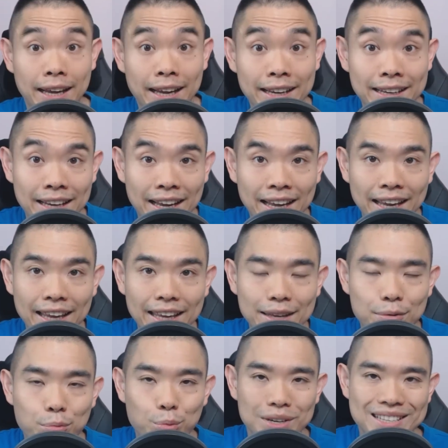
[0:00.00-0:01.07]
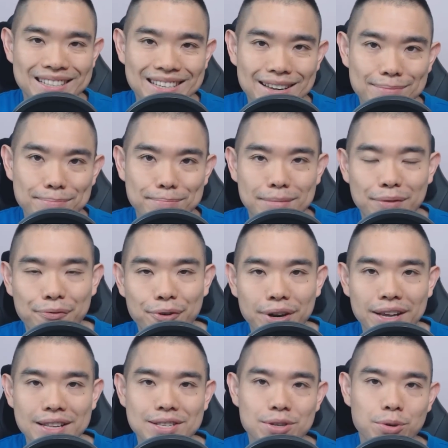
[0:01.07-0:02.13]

Hey, what's up, my friend?